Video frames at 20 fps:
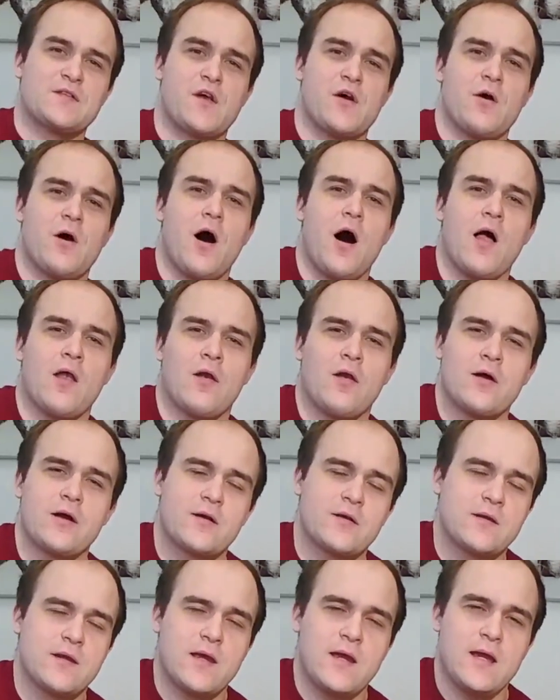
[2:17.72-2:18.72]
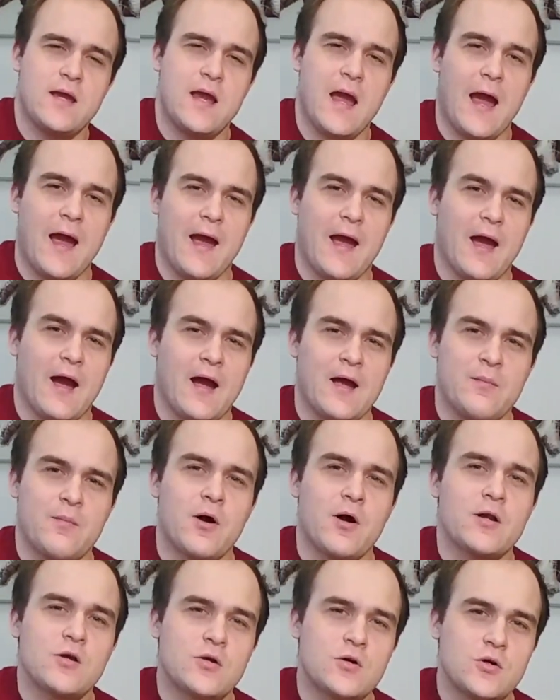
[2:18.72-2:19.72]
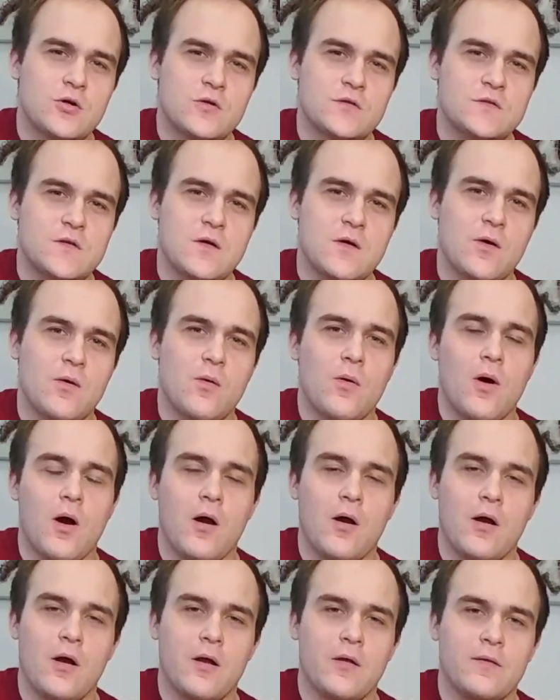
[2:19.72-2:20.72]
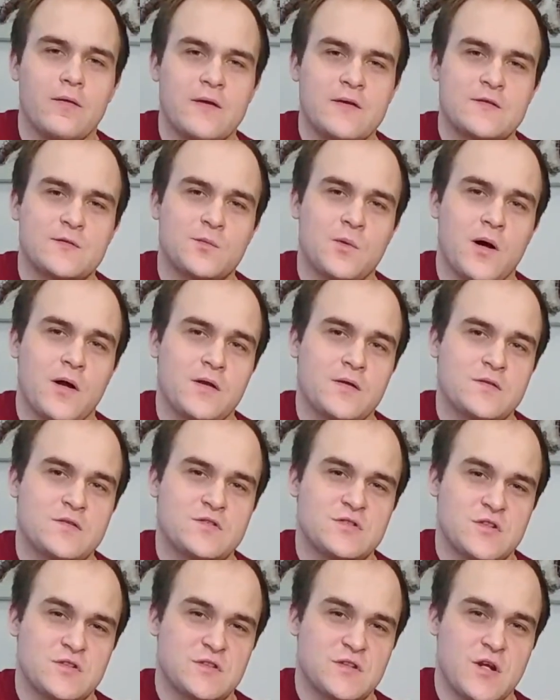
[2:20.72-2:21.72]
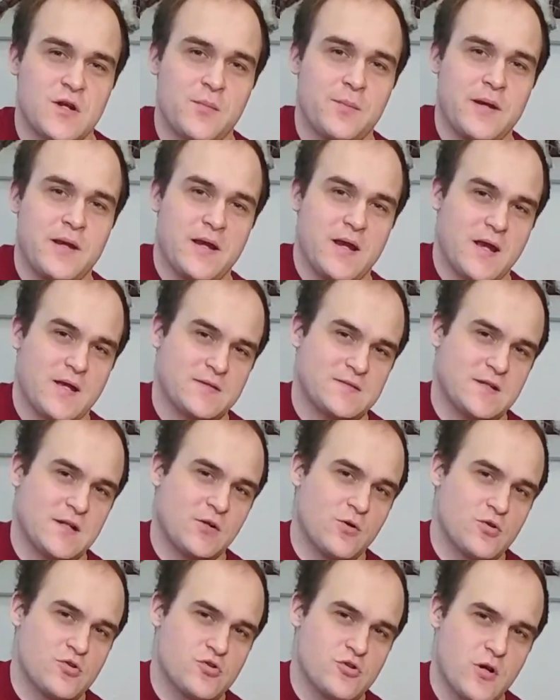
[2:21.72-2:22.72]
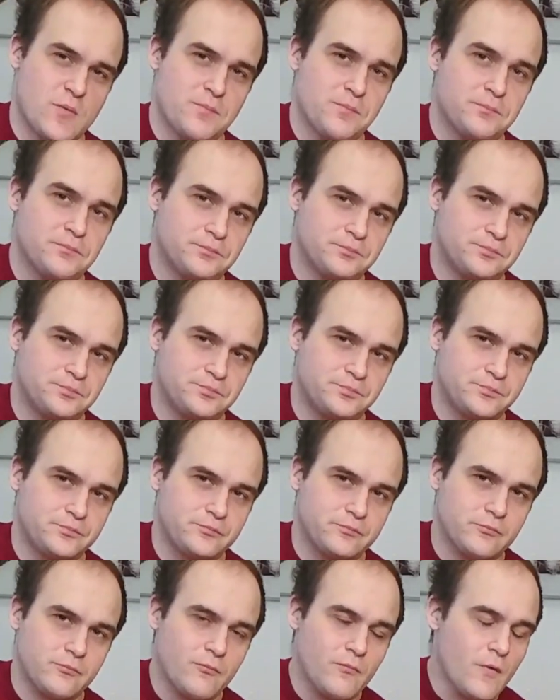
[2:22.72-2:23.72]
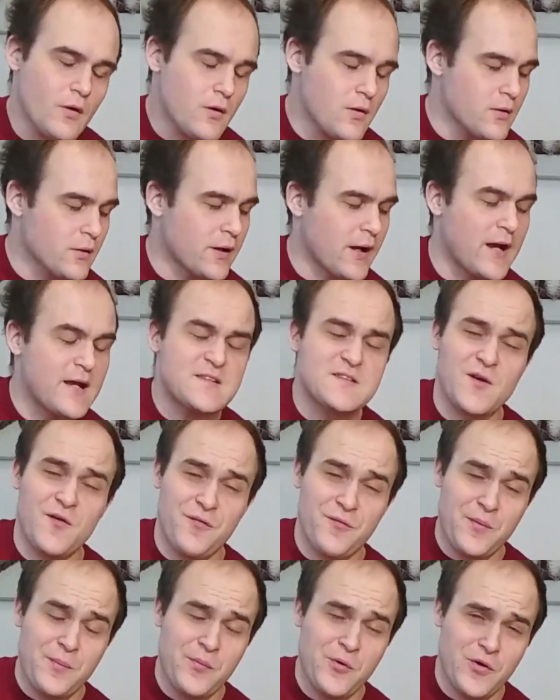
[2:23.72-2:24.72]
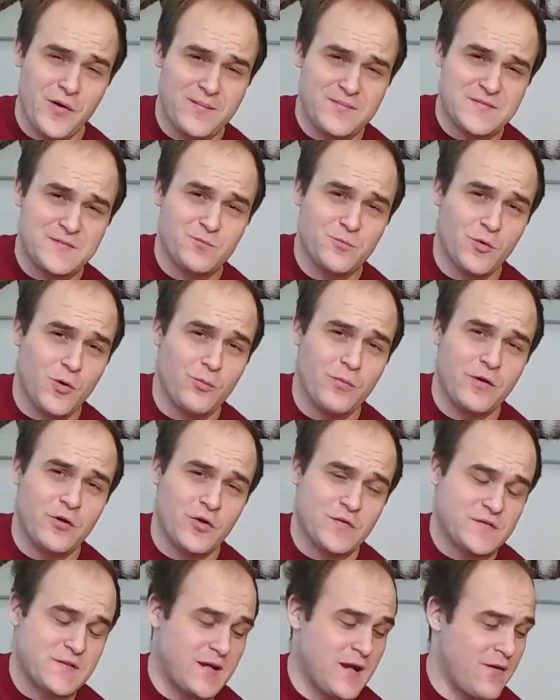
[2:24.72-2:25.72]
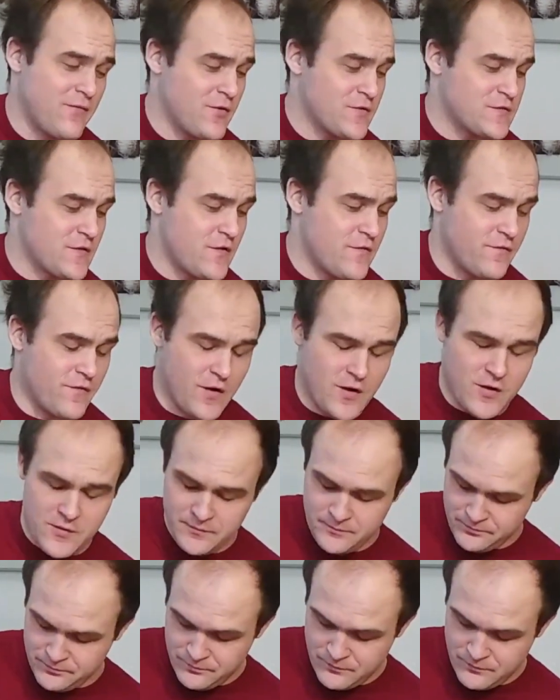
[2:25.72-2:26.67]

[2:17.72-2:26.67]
so unlike the A minor chord, this one's just going to be a single strum. Okay, so if we put what we got together so far.